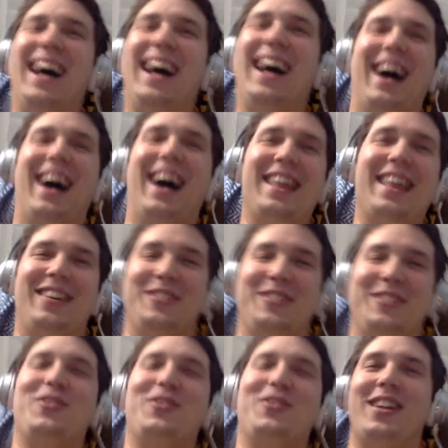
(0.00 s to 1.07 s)
thought it
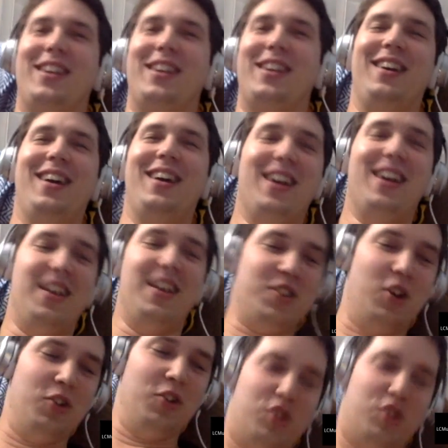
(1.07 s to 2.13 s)
was funny. It's
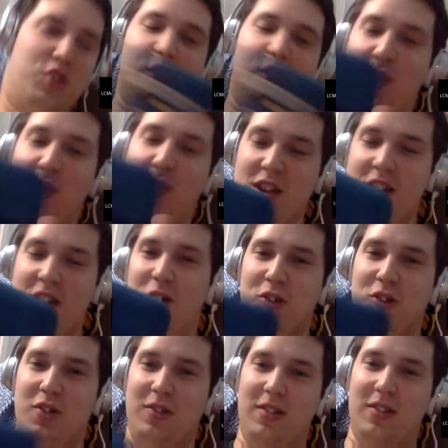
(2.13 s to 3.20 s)
called Just for
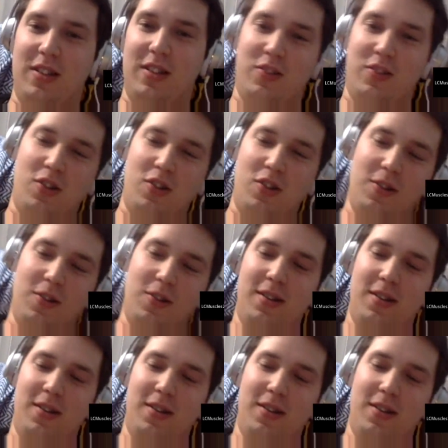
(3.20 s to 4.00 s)
Eagles. Hold on, I'll just show you it.